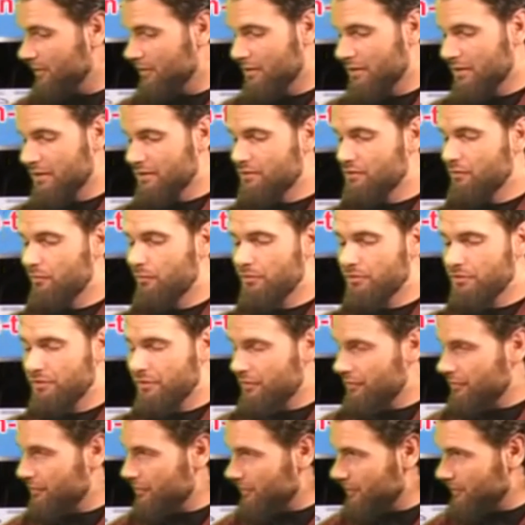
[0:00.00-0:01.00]
not to
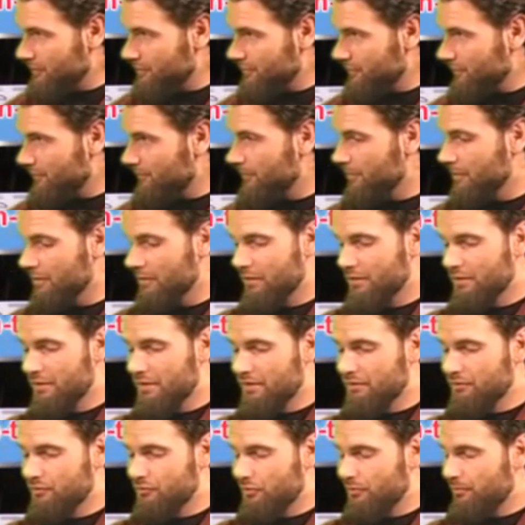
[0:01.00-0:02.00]
materialism,
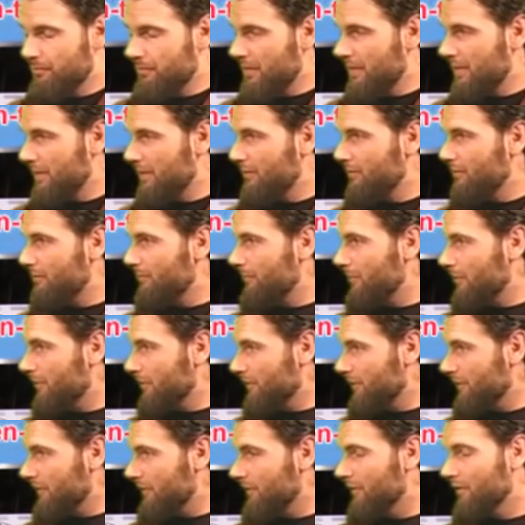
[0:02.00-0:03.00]
not to a man or a
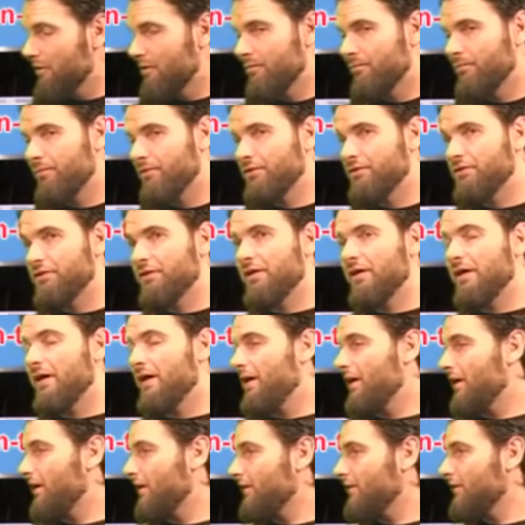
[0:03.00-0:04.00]
monkey, but to
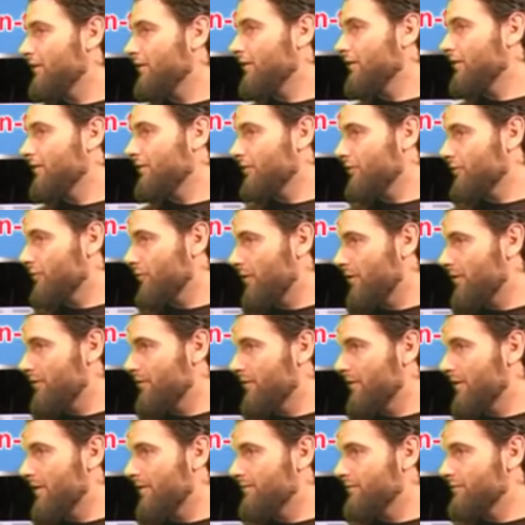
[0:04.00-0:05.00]
God, the creator of
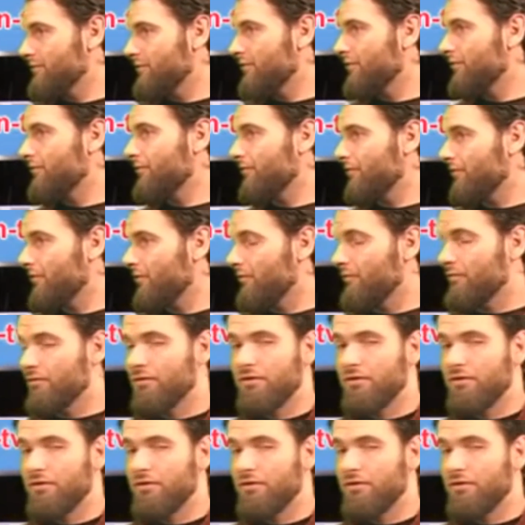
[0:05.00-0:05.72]
the heavens and earth alone.